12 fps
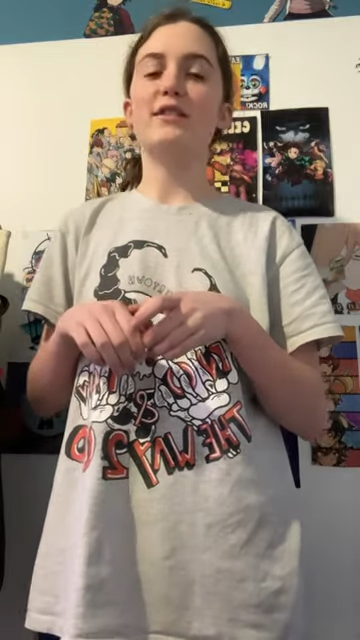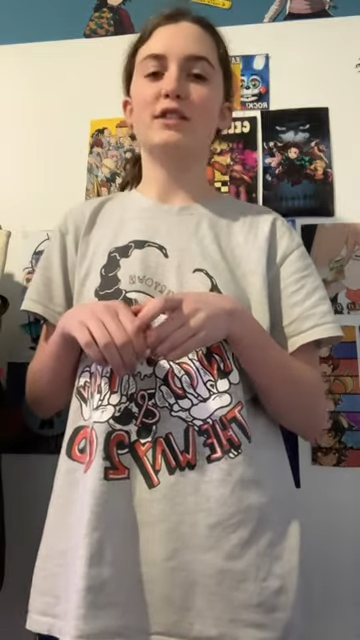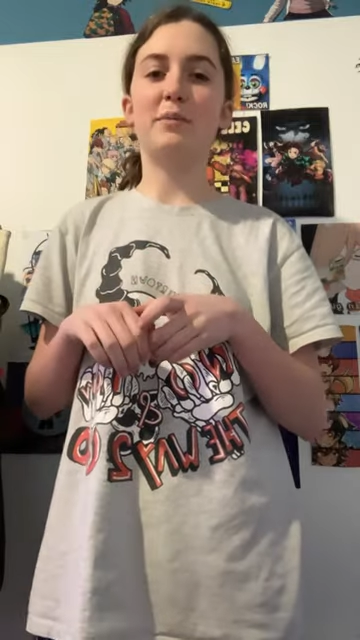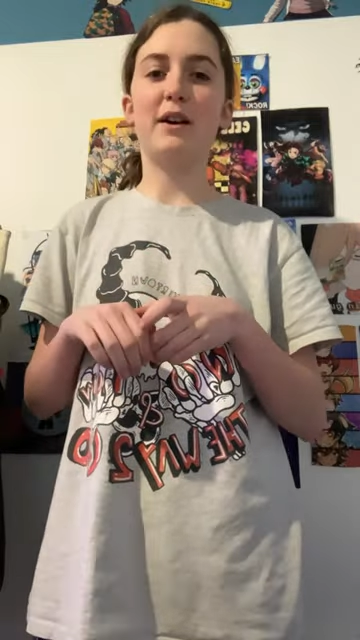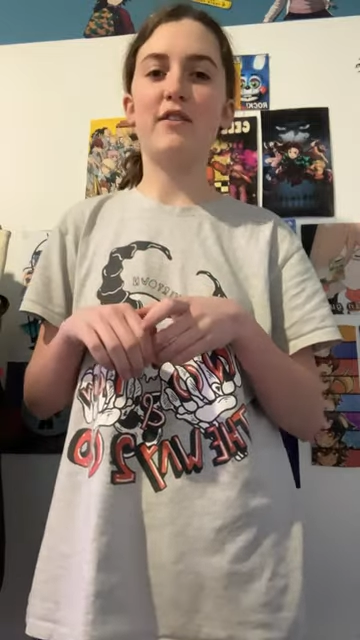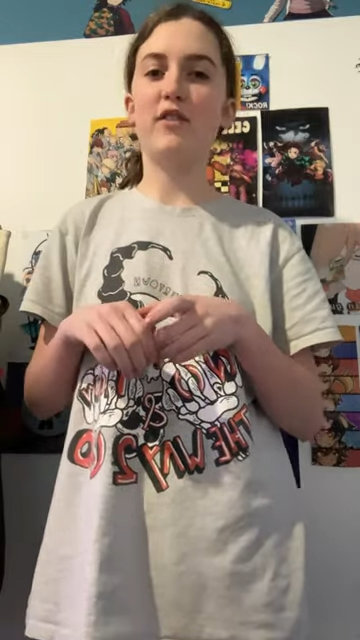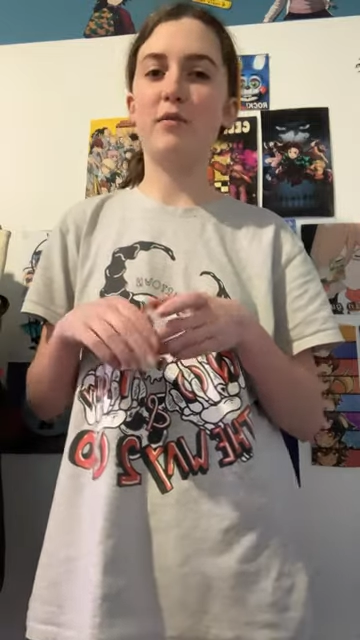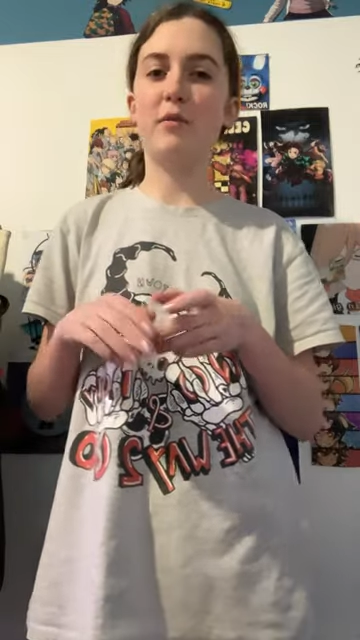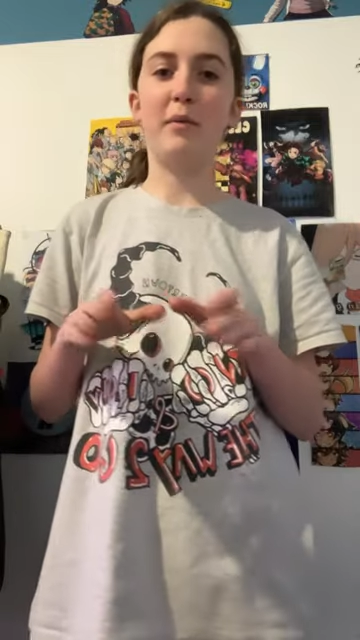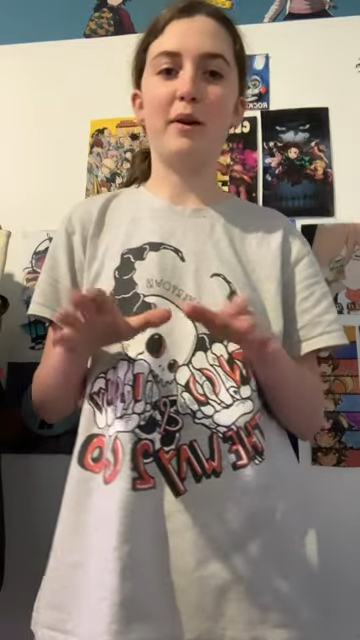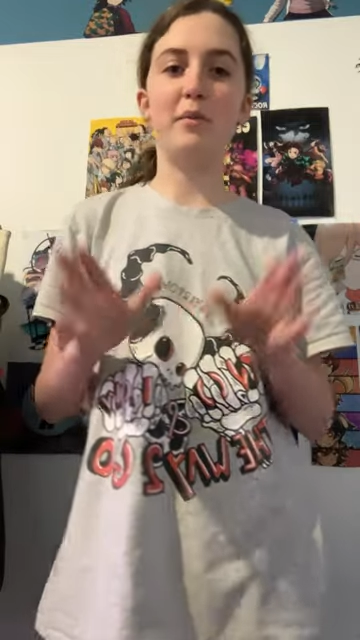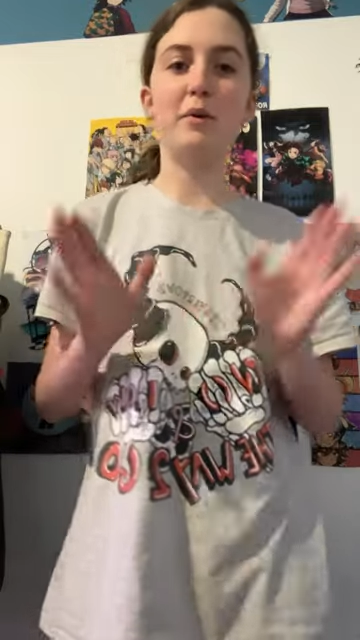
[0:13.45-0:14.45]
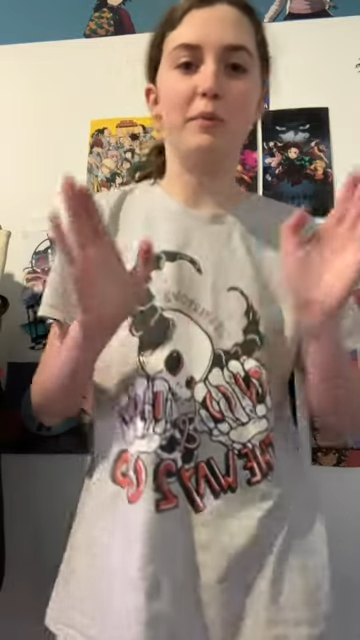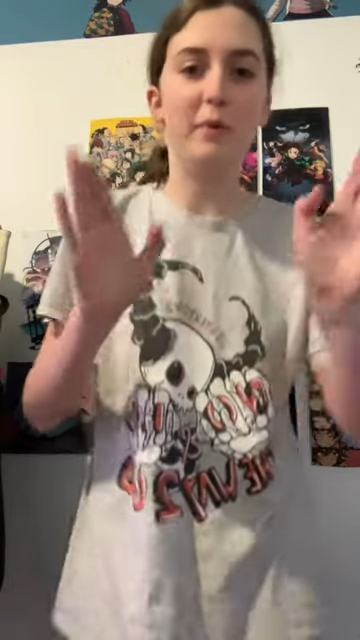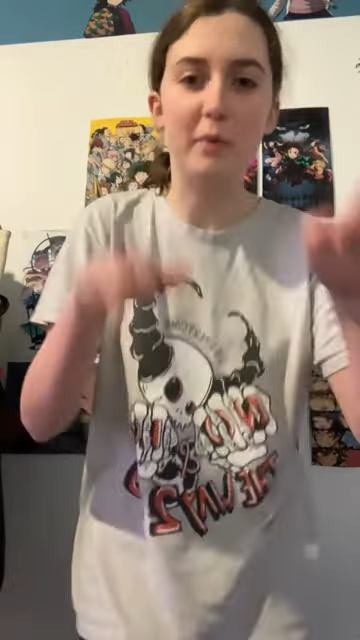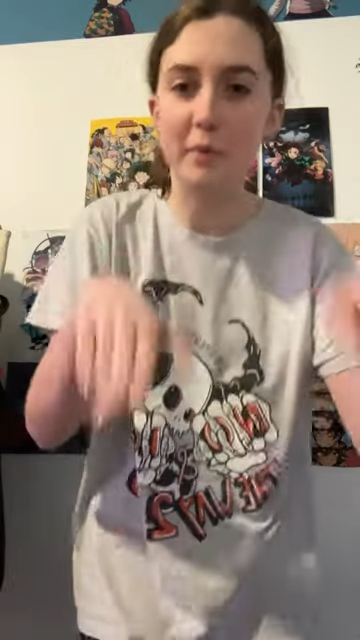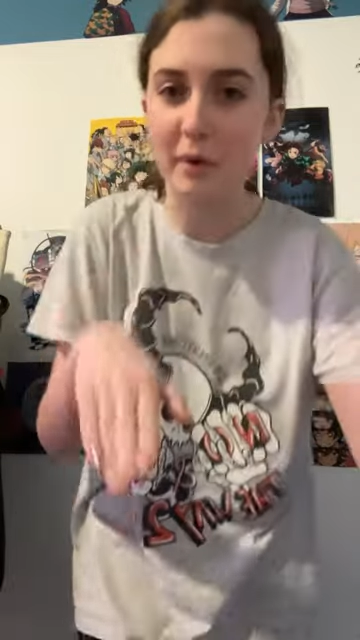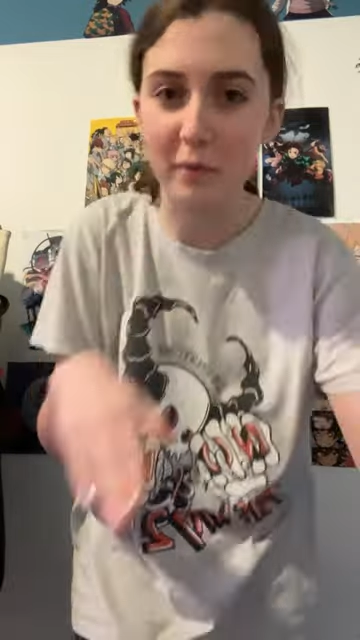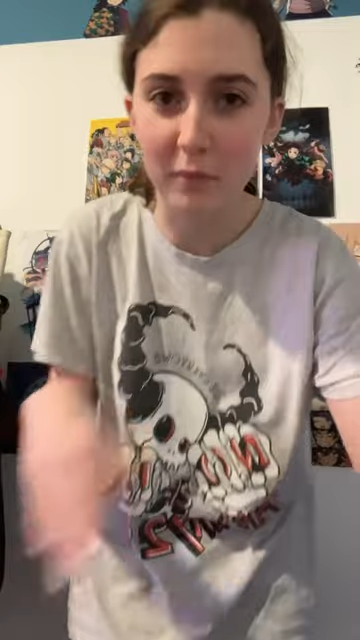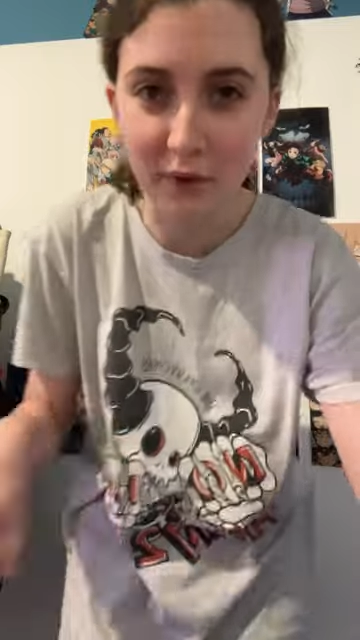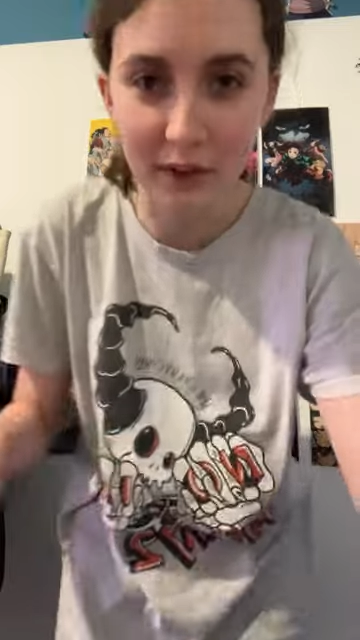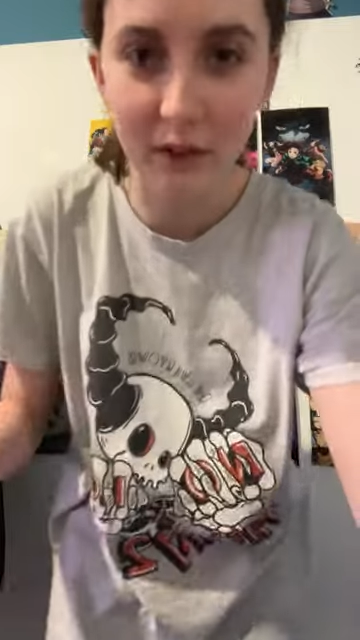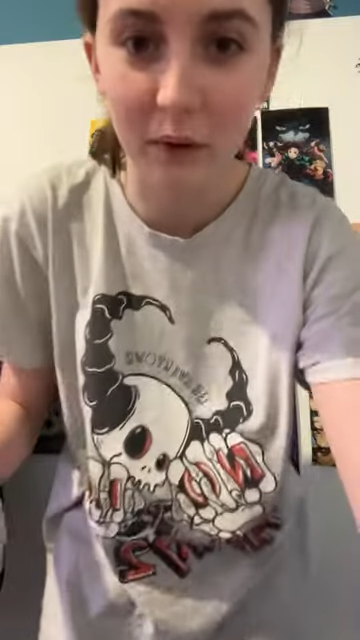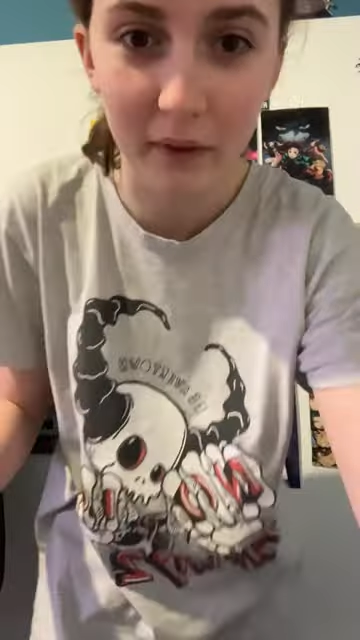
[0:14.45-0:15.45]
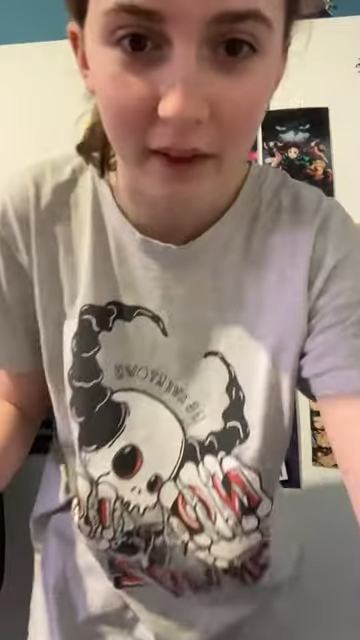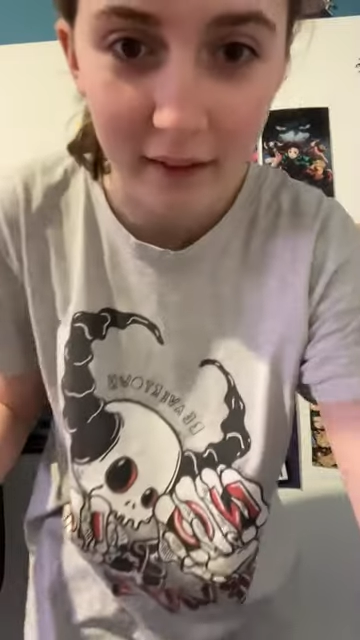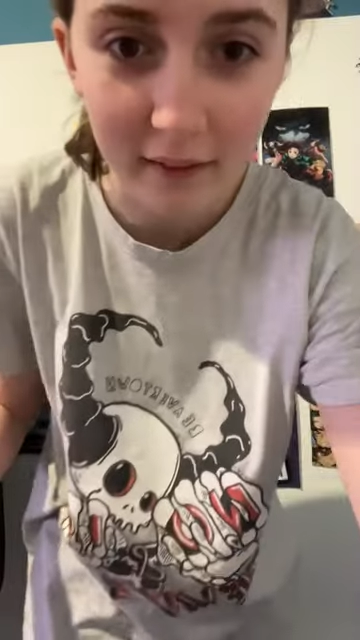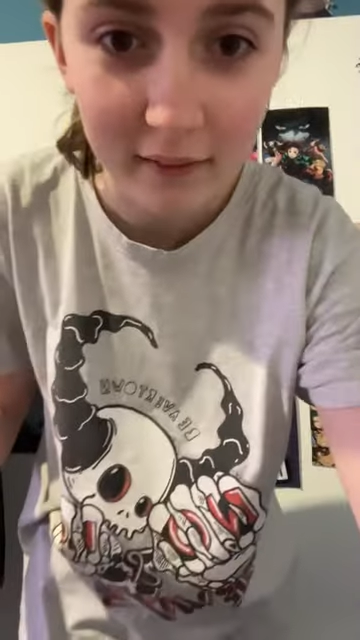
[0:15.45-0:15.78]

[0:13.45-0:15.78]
sprite of him on my wall, but we will we'll ignore that.